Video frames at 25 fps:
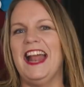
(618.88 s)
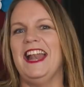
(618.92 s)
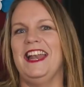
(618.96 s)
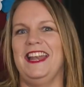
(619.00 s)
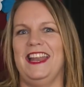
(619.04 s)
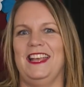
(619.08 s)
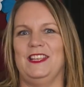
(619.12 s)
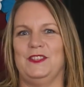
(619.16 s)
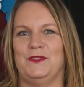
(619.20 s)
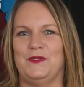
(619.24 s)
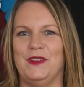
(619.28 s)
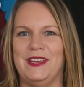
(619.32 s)

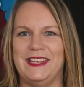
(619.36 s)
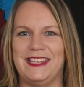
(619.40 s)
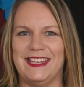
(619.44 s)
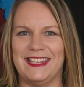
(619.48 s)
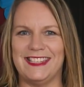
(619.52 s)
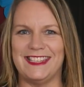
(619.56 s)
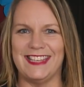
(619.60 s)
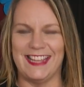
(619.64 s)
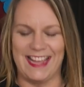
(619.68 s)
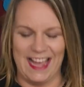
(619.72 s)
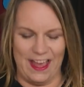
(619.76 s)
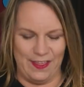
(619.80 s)
Let's read
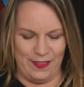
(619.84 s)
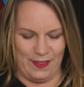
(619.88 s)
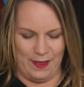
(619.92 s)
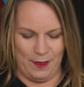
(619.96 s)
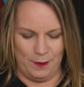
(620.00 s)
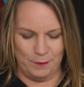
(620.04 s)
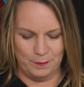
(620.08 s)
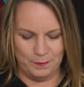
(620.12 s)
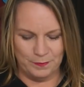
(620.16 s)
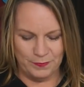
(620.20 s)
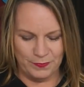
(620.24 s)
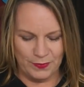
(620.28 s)
it together.
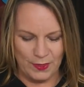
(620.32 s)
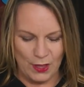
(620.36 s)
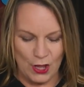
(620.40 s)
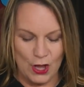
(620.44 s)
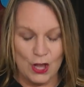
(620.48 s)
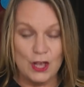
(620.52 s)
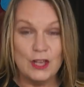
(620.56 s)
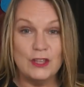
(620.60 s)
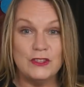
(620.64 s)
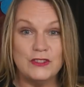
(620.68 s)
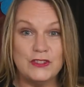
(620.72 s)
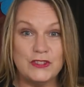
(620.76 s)

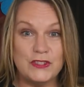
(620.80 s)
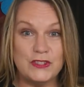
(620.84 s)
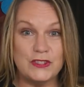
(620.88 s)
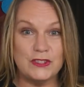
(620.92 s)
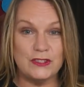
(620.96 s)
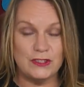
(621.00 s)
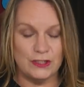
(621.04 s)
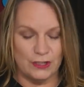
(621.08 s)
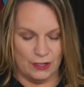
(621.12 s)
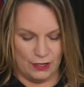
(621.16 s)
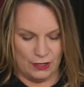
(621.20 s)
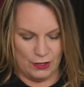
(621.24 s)

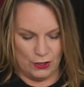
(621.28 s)
S-k-u-l.